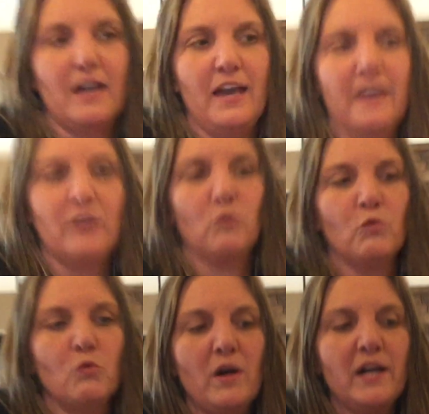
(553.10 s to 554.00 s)
and
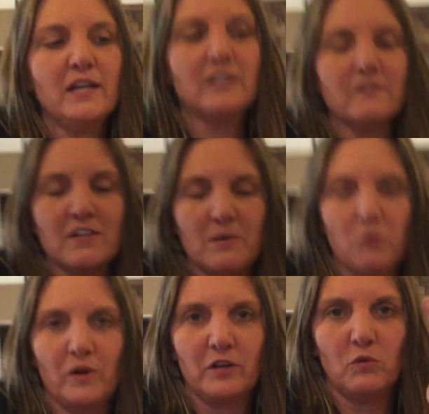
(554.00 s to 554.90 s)
one of them
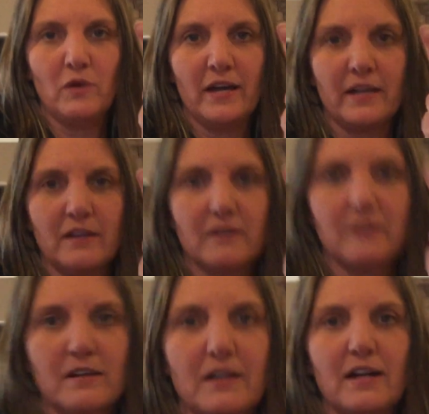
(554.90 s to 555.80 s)
went away,
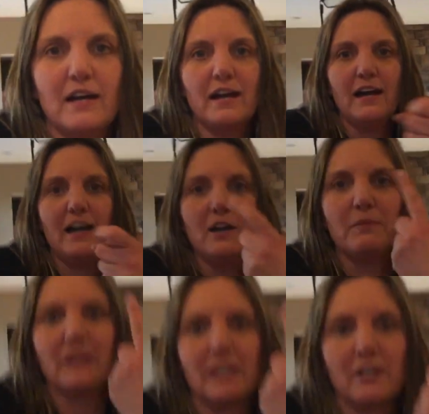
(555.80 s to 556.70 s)
how
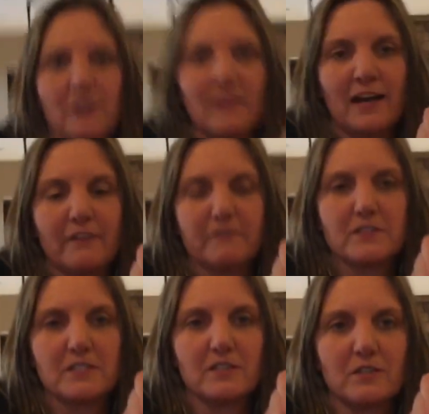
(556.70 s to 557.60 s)
many are left?
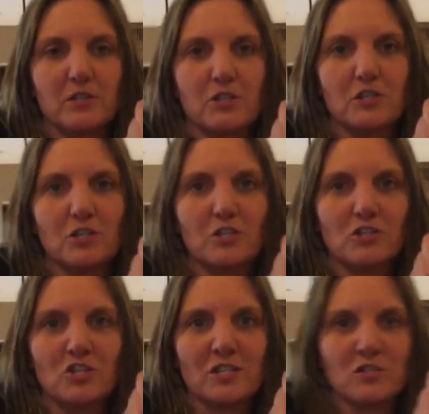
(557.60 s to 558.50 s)

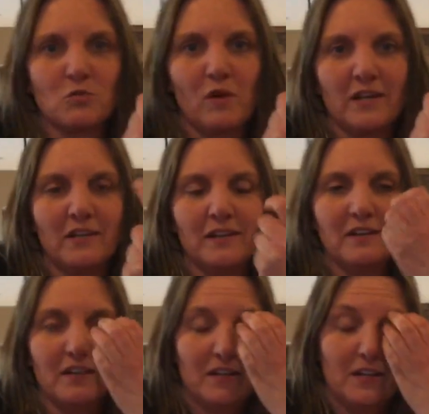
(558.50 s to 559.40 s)
Just 1.
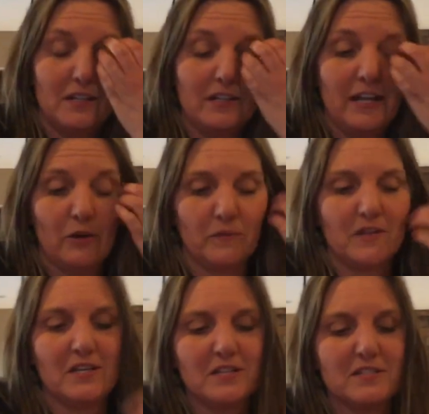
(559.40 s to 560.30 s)
Now,
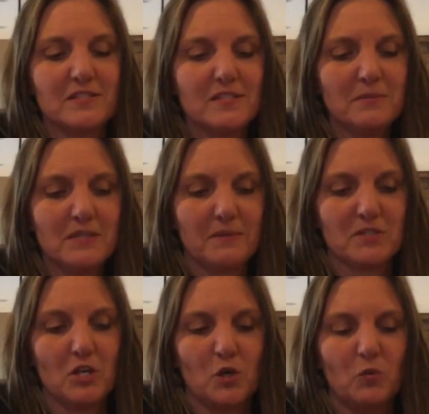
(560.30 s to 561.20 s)
sometimes
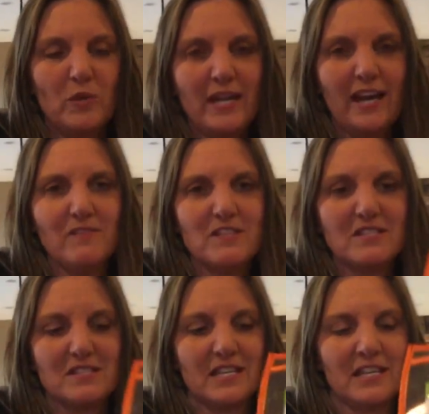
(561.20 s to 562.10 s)
we have
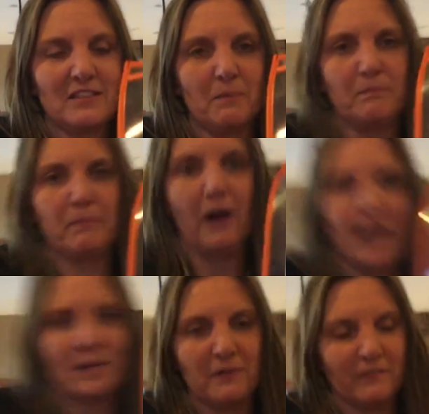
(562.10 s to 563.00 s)
this thing at the
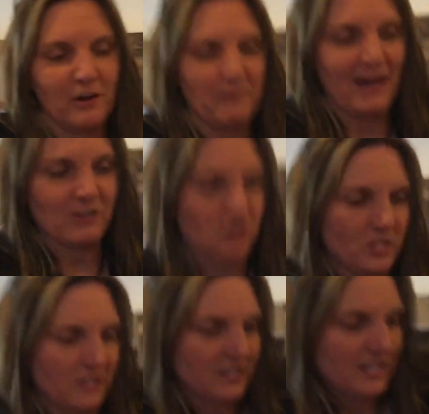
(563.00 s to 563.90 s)
bottom of our math
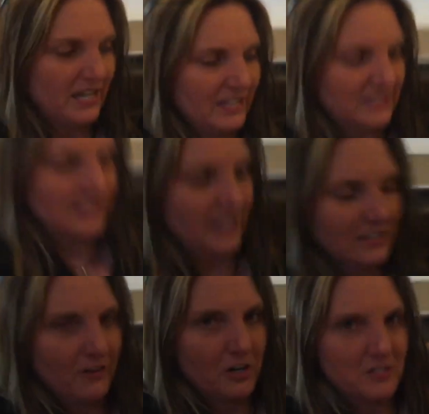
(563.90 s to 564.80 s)
sheet. It's kind
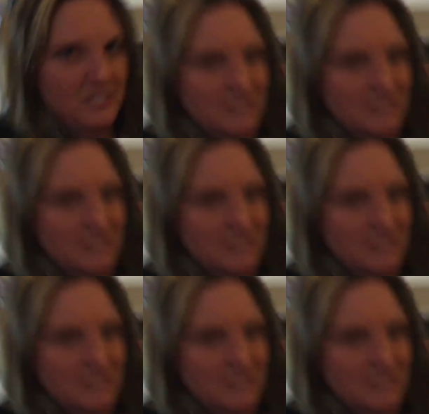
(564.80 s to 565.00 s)
of hard to